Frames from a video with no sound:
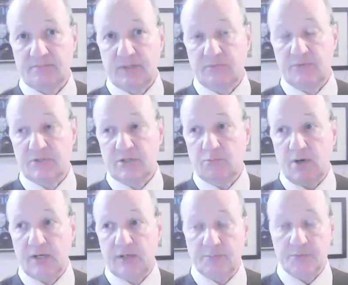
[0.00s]
He still
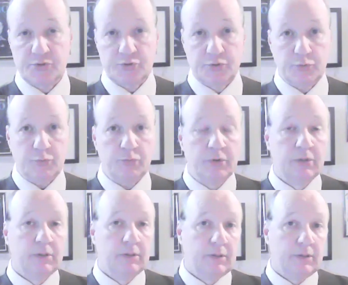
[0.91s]
wanted to pursue
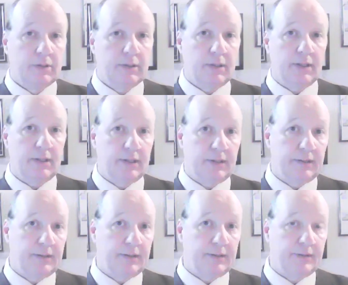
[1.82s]

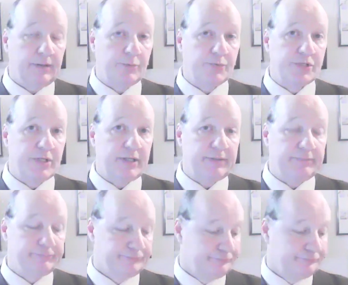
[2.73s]
a crusade,